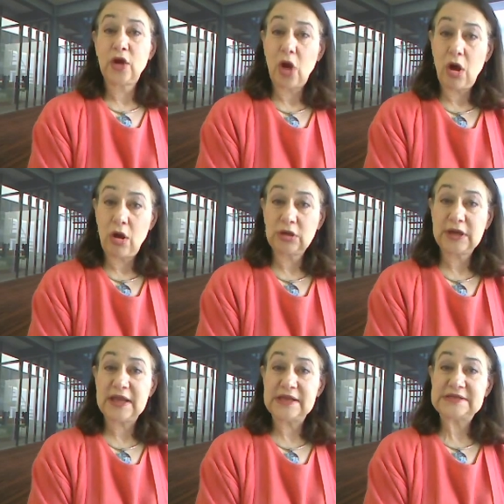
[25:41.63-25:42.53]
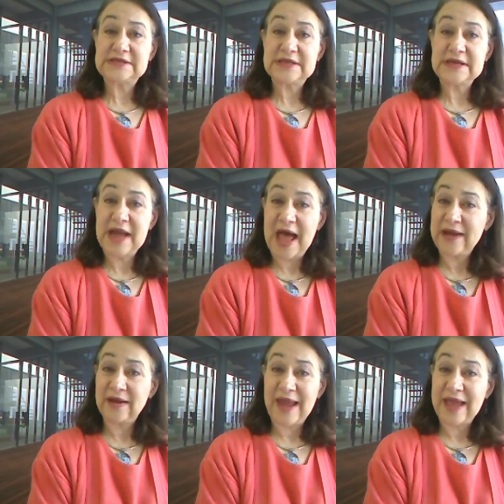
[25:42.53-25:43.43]
Gold is
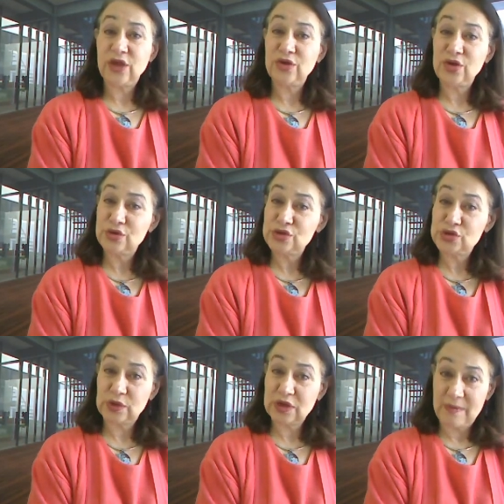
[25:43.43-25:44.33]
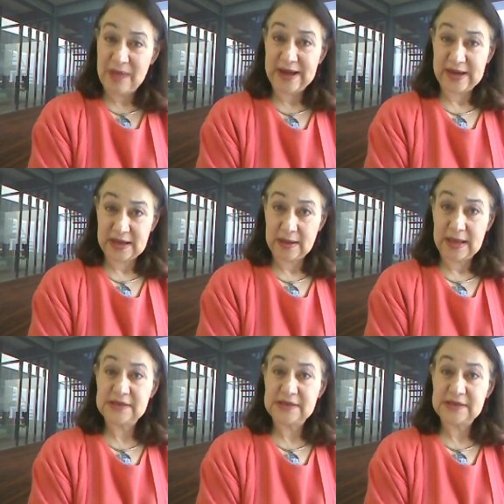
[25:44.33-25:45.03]
not like your usual commodity.